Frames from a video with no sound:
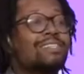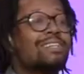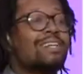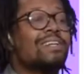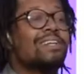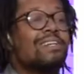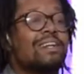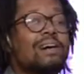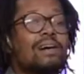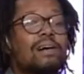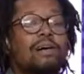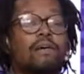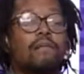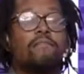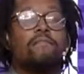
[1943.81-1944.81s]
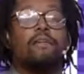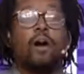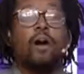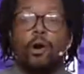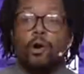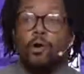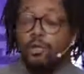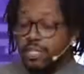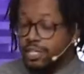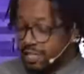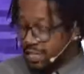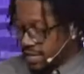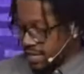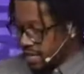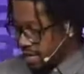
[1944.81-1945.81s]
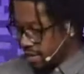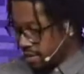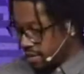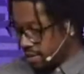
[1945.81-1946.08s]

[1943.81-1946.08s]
to love earnestly,